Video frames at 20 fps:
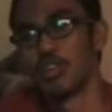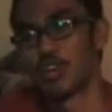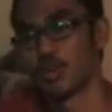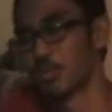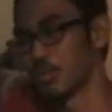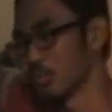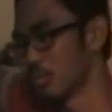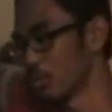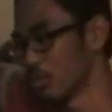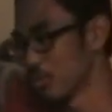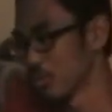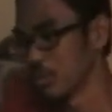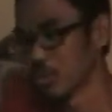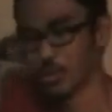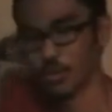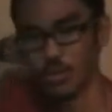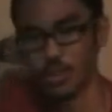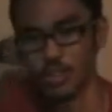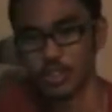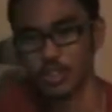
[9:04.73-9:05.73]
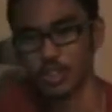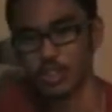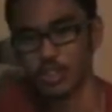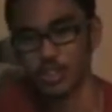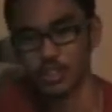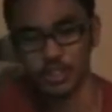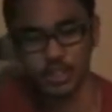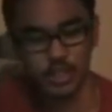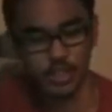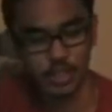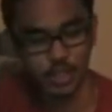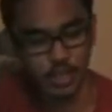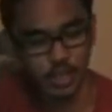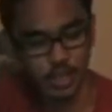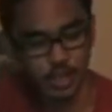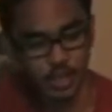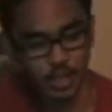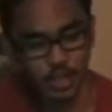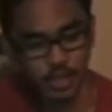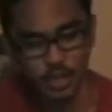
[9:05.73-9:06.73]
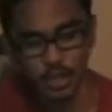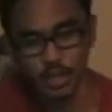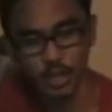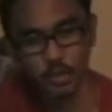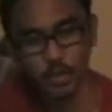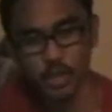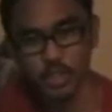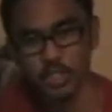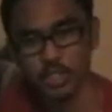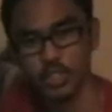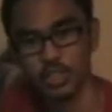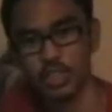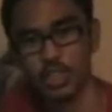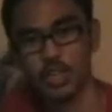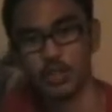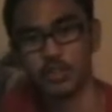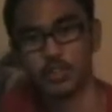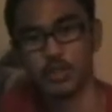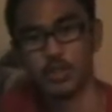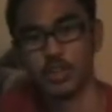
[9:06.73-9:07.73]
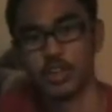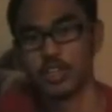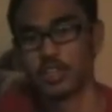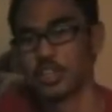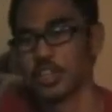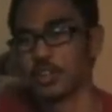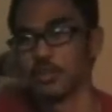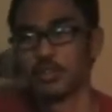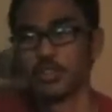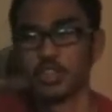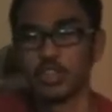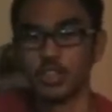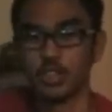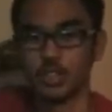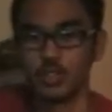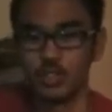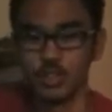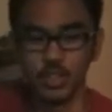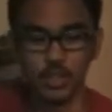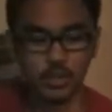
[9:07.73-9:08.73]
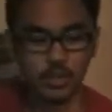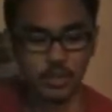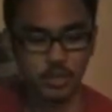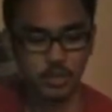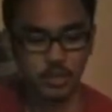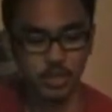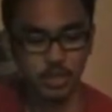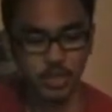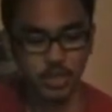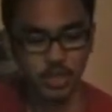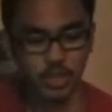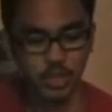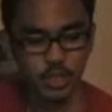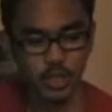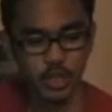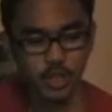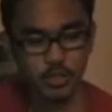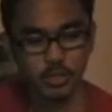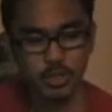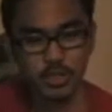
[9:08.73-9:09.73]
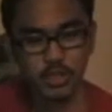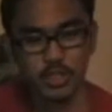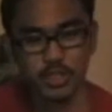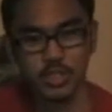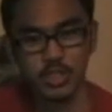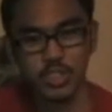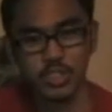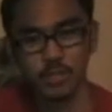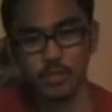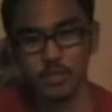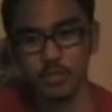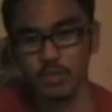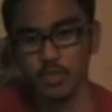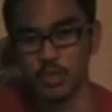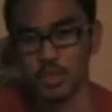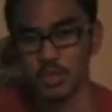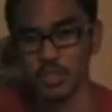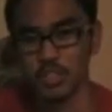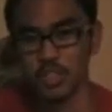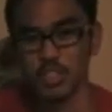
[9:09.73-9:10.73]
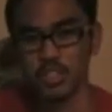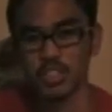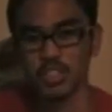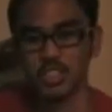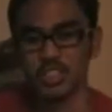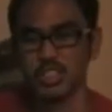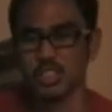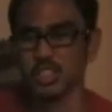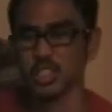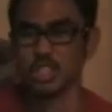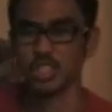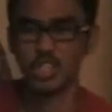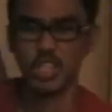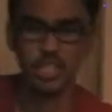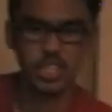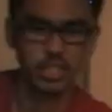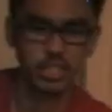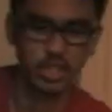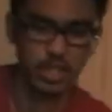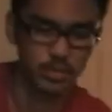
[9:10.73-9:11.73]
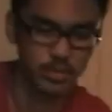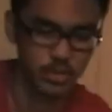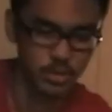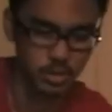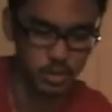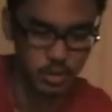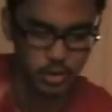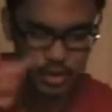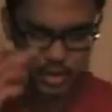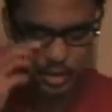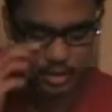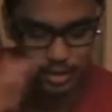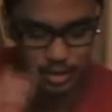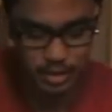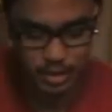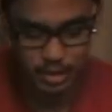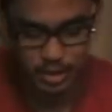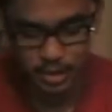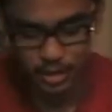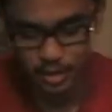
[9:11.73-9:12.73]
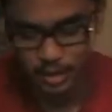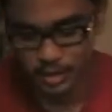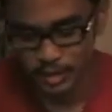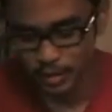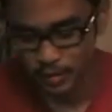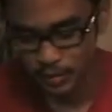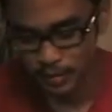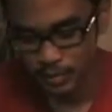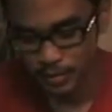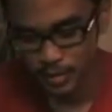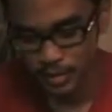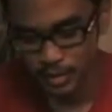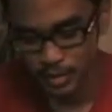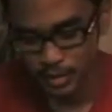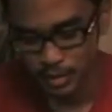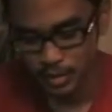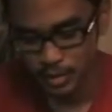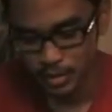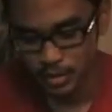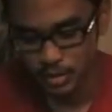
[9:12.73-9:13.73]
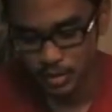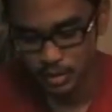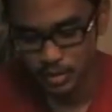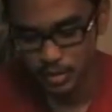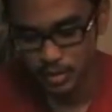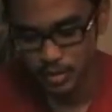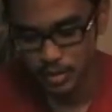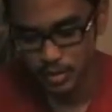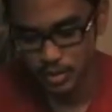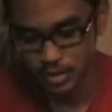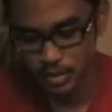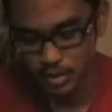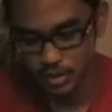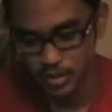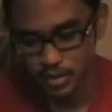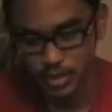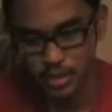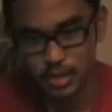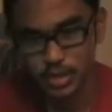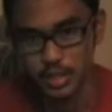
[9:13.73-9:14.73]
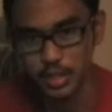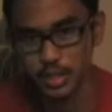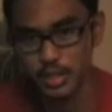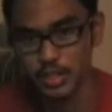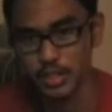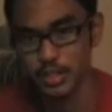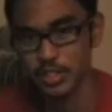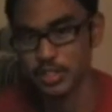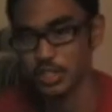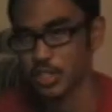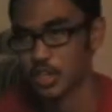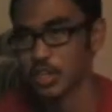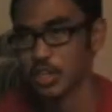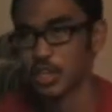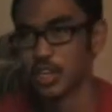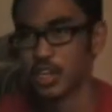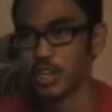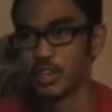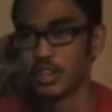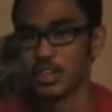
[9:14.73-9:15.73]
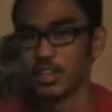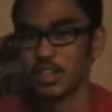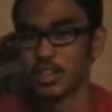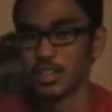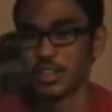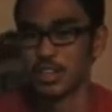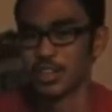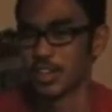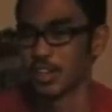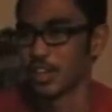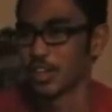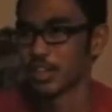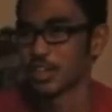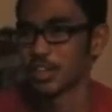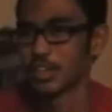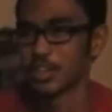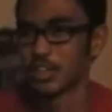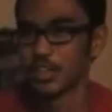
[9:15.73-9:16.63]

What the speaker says: Harbor movie. You're watching a love story. It's not a really good love story. Anyways, it's a cliched love story, and just the shade. And like